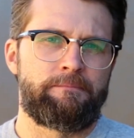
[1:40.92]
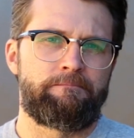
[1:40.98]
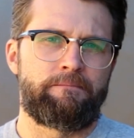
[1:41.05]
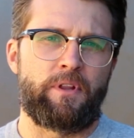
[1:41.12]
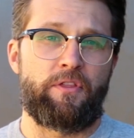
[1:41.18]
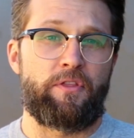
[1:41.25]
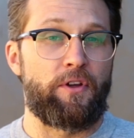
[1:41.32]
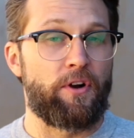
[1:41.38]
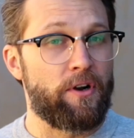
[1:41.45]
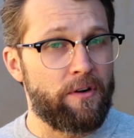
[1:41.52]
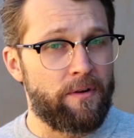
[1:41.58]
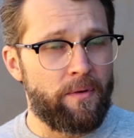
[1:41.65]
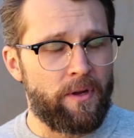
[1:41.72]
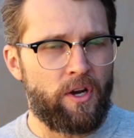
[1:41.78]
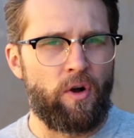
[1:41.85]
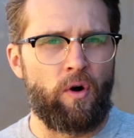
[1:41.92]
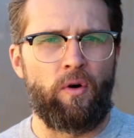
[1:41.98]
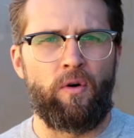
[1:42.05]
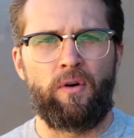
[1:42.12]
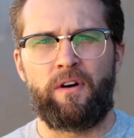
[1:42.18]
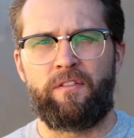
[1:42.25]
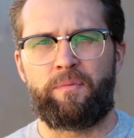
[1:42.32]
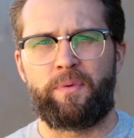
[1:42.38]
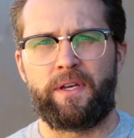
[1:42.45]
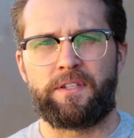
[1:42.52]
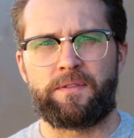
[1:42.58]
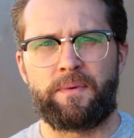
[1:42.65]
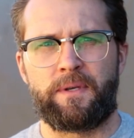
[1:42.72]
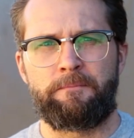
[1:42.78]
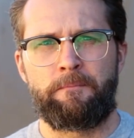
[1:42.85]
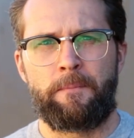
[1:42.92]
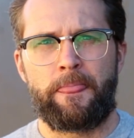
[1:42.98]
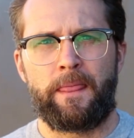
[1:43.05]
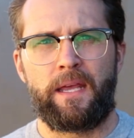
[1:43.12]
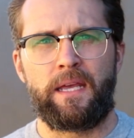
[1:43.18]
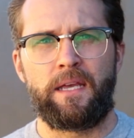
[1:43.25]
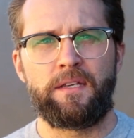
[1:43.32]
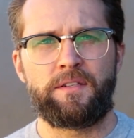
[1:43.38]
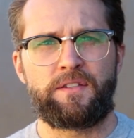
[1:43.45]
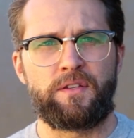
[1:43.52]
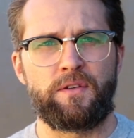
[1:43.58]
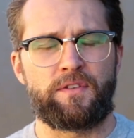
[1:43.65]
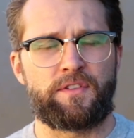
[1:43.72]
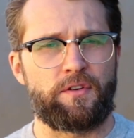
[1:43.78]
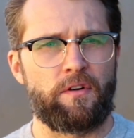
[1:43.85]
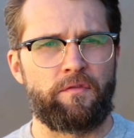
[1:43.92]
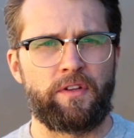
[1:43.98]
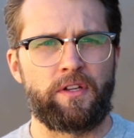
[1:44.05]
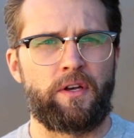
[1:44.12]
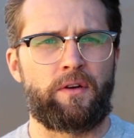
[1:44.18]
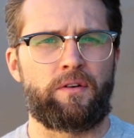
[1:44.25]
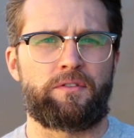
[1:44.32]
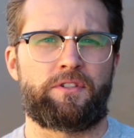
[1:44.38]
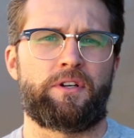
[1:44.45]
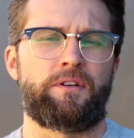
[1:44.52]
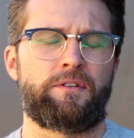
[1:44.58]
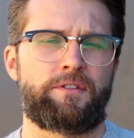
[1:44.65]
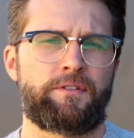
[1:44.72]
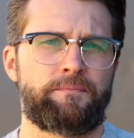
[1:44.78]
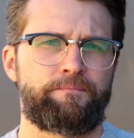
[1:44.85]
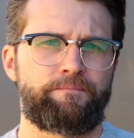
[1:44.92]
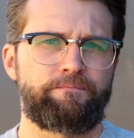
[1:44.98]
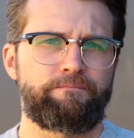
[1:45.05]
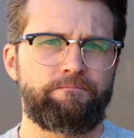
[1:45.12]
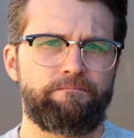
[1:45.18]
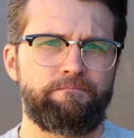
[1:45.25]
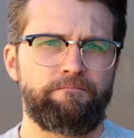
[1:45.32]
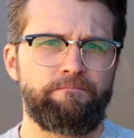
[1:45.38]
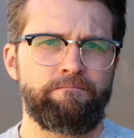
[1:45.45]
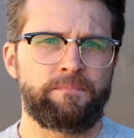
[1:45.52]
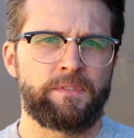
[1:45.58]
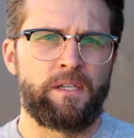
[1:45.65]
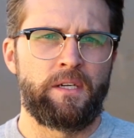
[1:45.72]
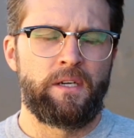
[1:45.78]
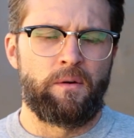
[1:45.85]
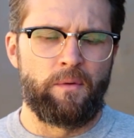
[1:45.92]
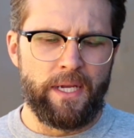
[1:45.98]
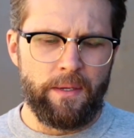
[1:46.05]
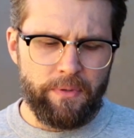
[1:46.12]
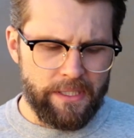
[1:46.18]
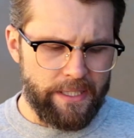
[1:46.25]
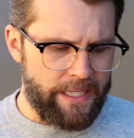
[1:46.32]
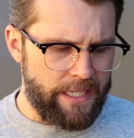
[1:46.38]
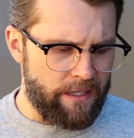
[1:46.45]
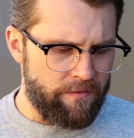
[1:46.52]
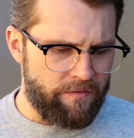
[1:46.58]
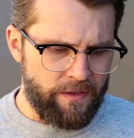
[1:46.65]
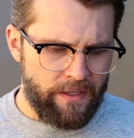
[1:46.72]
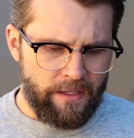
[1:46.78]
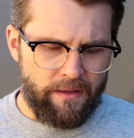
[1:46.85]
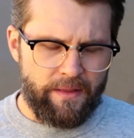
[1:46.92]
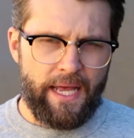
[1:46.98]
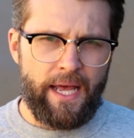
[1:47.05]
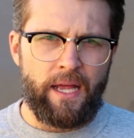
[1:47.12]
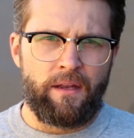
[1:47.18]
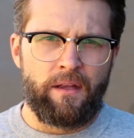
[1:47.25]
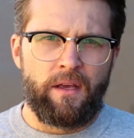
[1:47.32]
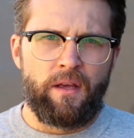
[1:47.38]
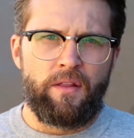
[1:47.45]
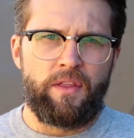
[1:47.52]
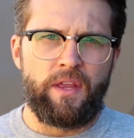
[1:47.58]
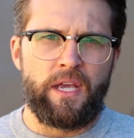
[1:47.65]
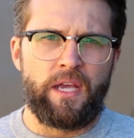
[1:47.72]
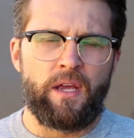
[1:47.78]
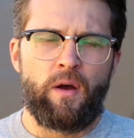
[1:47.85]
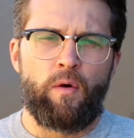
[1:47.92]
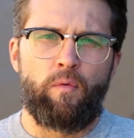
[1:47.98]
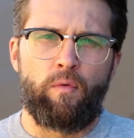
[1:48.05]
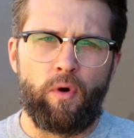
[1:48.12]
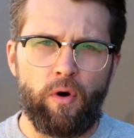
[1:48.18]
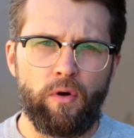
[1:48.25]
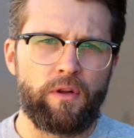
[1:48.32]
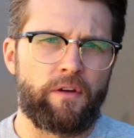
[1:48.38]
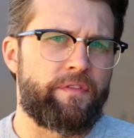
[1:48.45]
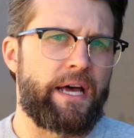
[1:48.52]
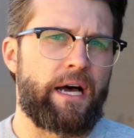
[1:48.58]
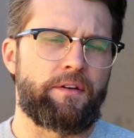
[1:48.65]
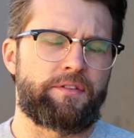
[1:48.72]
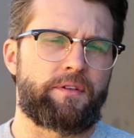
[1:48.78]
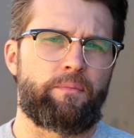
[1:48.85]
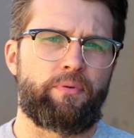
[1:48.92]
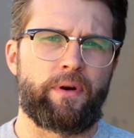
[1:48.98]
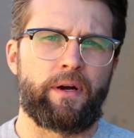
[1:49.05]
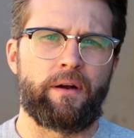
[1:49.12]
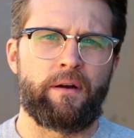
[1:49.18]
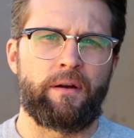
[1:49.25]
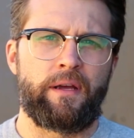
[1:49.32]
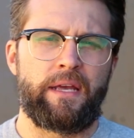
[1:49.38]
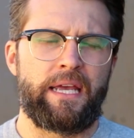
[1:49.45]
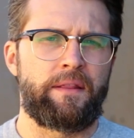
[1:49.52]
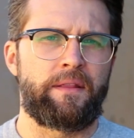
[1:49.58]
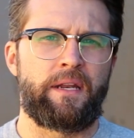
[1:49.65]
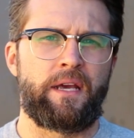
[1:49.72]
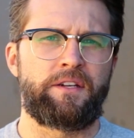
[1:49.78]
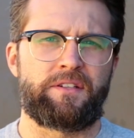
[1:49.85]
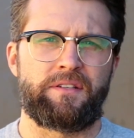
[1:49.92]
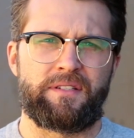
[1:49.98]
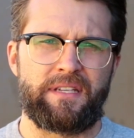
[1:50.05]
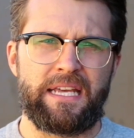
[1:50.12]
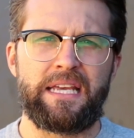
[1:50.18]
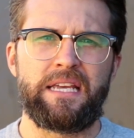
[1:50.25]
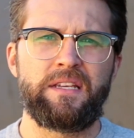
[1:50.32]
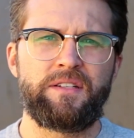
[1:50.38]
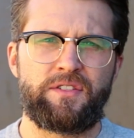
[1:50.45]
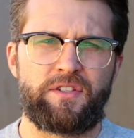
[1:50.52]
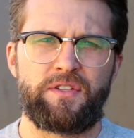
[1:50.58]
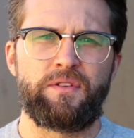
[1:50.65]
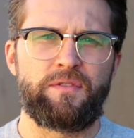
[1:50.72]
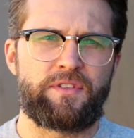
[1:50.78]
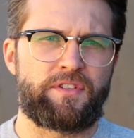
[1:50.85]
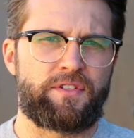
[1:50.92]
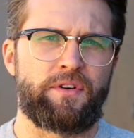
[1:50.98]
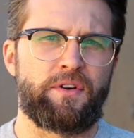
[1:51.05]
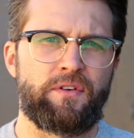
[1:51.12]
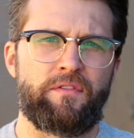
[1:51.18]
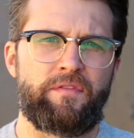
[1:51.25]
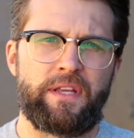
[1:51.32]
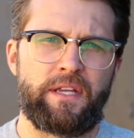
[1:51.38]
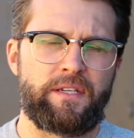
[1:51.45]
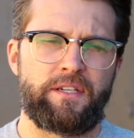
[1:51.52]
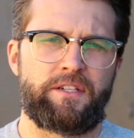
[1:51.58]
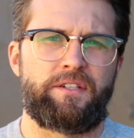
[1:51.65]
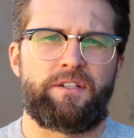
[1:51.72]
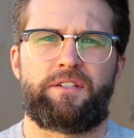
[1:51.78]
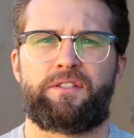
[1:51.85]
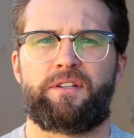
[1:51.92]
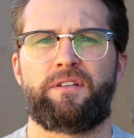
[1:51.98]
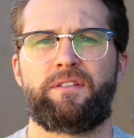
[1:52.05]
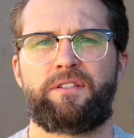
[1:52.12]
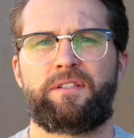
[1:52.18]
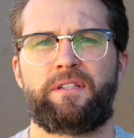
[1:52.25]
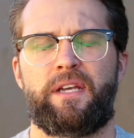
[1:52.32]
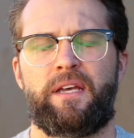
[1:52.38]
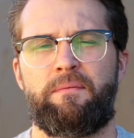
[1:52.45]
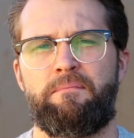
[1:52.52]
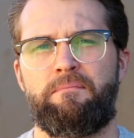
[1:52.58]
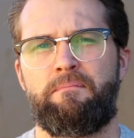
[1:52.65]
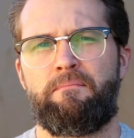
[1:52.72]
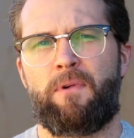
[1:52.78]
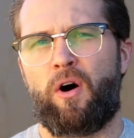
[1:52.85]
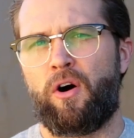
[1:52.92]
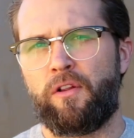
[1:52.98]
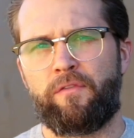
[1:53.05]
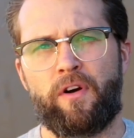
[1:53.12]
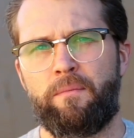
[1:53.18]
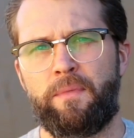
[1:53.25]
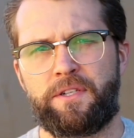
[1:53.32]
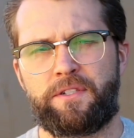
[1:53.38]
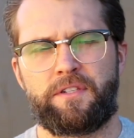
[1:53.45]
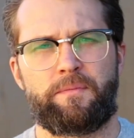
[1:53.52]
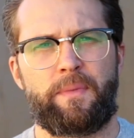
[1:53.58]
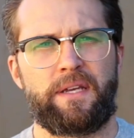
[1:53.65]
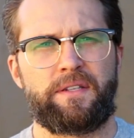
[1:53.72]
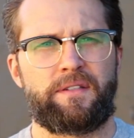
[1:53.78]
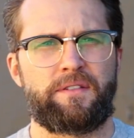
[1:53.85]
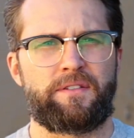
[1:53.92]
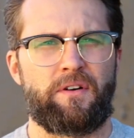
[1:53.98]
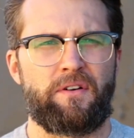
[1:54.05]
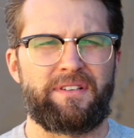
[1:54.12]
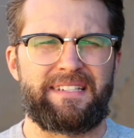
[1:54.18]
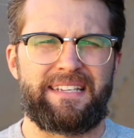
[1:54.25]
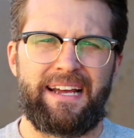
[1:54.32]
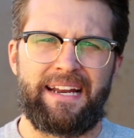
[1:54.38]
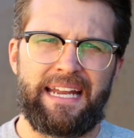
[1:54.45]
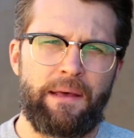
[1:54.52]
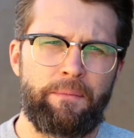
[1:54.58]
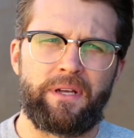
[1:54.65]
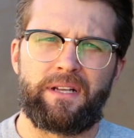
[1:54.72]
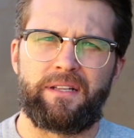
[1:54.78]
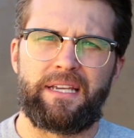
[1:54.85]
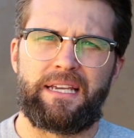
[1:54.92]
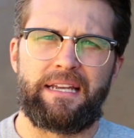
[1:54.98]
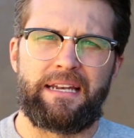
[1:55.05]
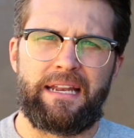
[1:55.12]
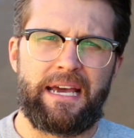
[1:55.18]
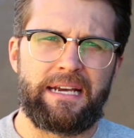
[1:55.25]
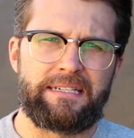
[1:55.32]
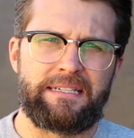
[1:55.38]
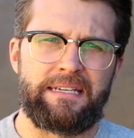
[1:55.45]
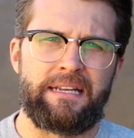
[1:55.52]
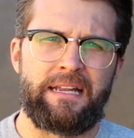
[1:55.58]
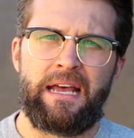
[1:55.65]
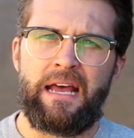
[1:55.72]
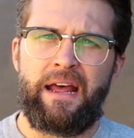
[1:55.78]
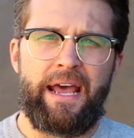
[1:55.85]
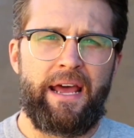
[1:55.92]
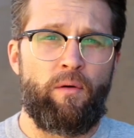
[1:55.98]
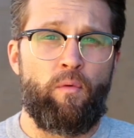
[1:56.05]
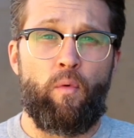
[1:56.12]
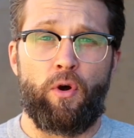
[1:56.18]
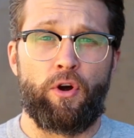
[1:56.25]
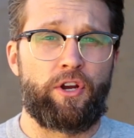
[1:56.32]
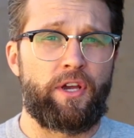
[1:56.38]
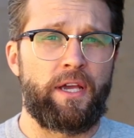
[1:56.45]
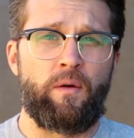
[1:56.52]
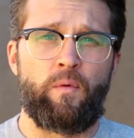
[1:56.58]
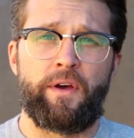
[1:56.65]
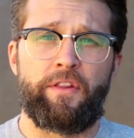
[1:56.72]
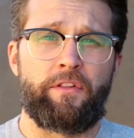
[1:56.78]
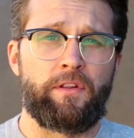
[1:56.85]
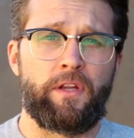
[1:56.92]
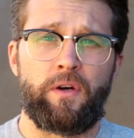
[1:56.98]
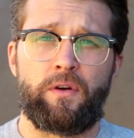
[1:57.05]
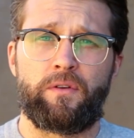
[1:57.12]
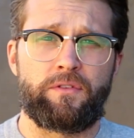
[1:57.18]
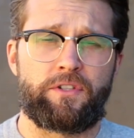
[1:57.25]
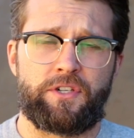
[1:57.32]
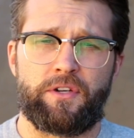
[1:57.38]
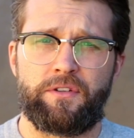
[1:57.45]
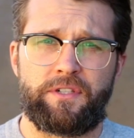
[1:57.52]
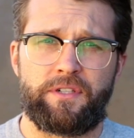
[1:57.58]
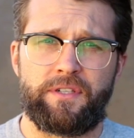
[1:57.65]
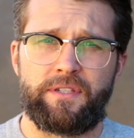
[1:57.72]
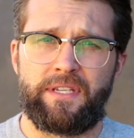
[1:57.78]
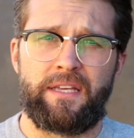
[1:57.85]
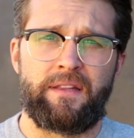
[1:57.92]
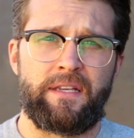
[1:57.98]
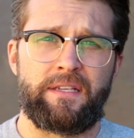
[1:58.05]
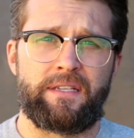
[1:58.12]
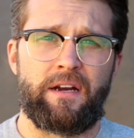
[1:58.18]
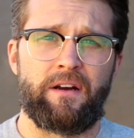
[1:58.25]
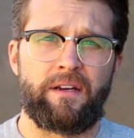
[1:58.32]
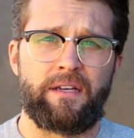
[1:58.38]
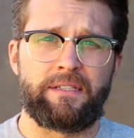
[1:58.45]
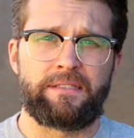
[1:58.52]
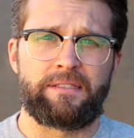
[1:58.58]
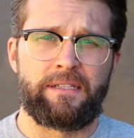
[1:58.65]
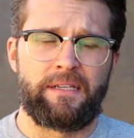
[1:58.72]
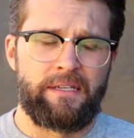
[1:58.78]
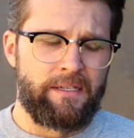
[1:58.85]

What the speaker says: The third goal of placement is to serve the local church. We believe that the role of the house of prayer in the nations is to serve the indigenous church. And all of our missions bases are dynamically connected and working with local churches in these areas.